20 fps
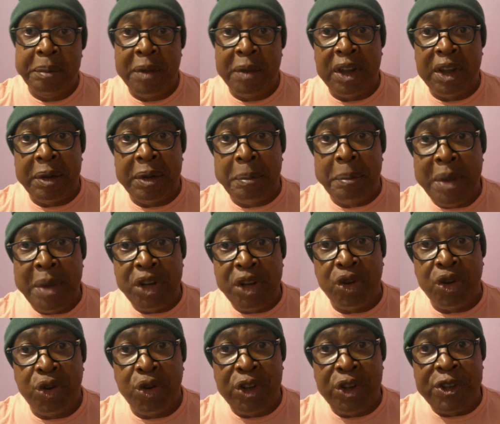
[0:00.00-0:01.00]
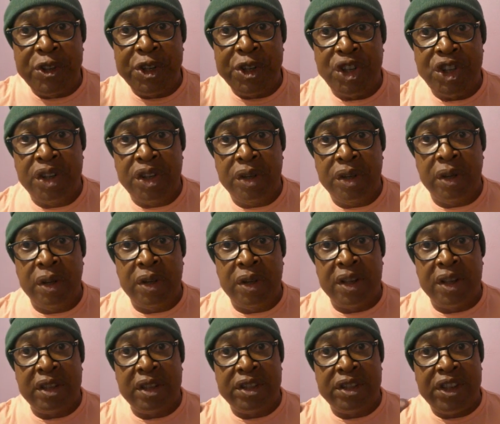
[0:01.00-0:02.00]
a medical condition
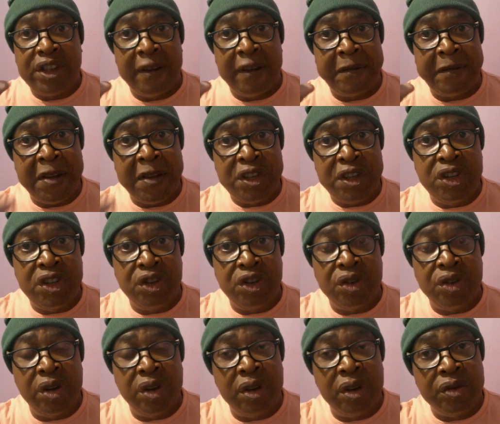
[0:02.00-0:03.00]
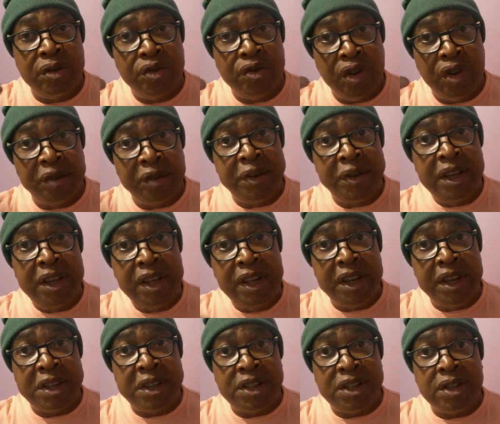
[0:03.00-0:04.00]
that's affecting their driving,
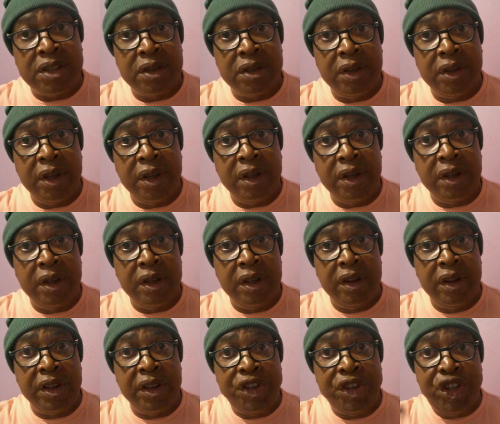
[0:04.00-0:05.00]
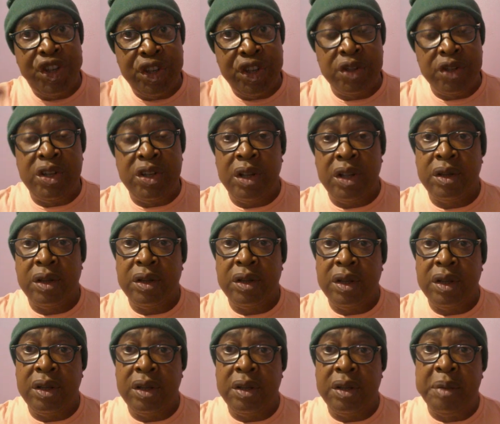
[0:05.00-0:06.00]
yes, they should
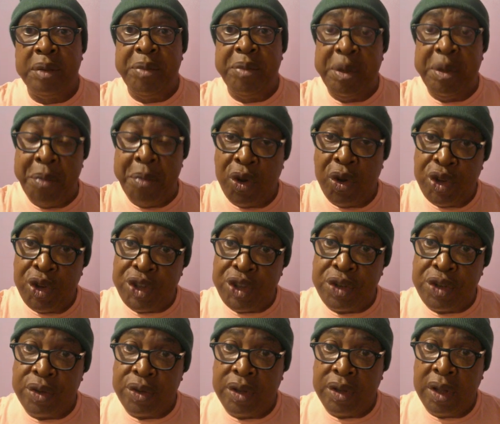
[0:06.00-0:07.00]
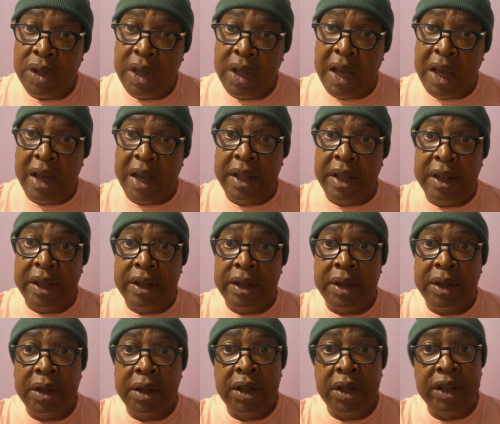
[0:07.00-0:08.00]
be monitored, and
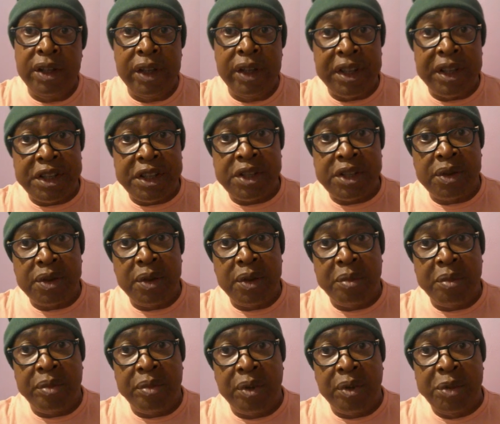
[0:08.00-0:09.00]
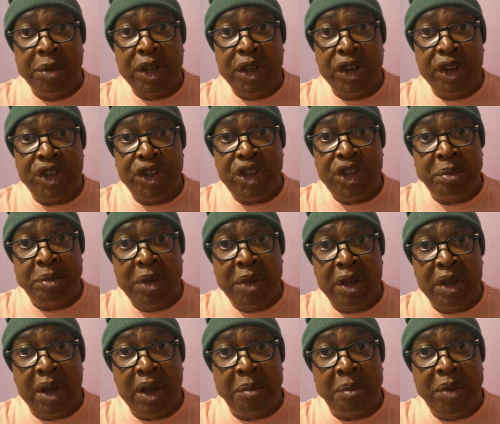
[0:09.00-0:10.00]
yes, probably there should be
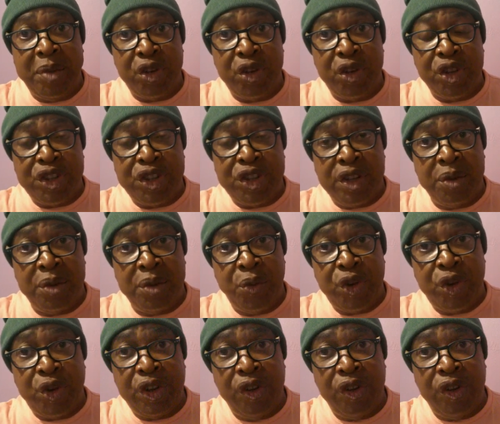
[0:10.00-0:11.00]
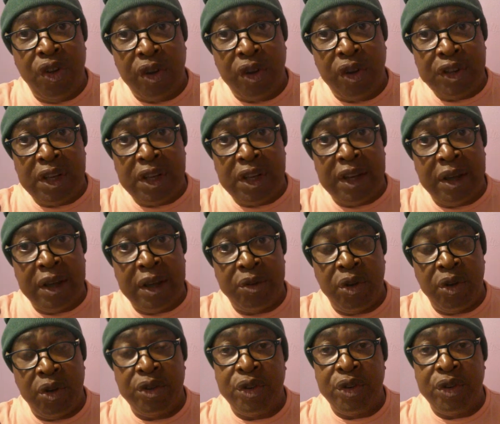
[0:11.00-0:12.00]
a period of time where they're not allowed
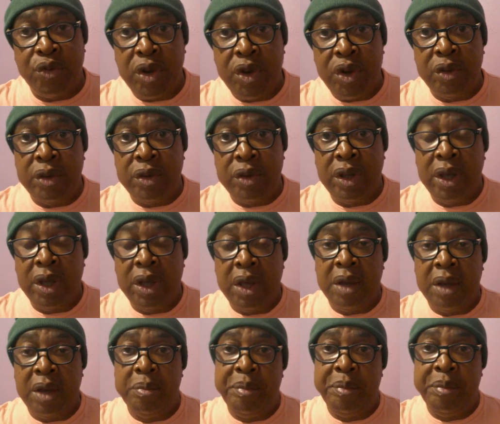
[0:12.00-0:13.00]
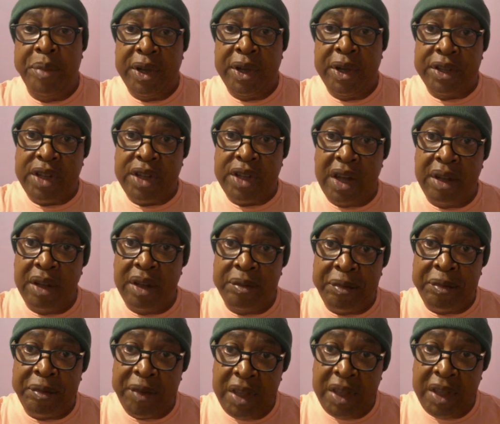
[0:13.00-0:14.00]
on the road. But I
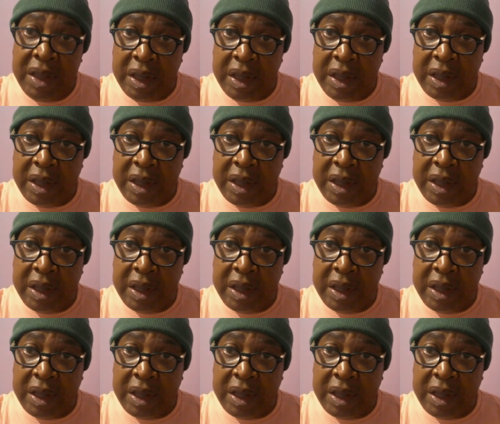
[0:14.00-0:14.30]
think